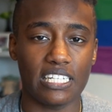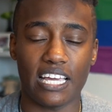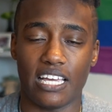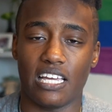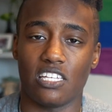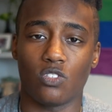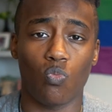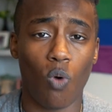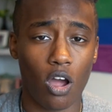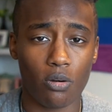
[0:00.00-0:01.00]
as
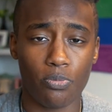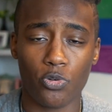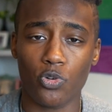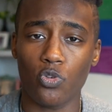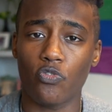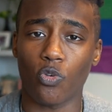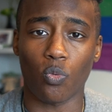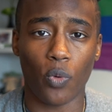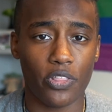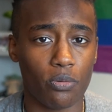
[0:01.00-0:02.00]
waterproof or
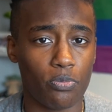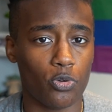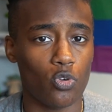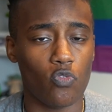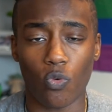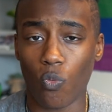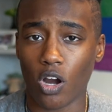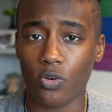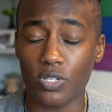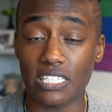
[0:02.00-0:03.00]
weatherproof or
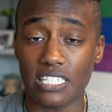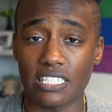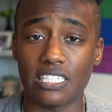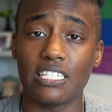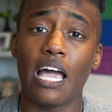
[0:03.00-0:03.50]
water resistant,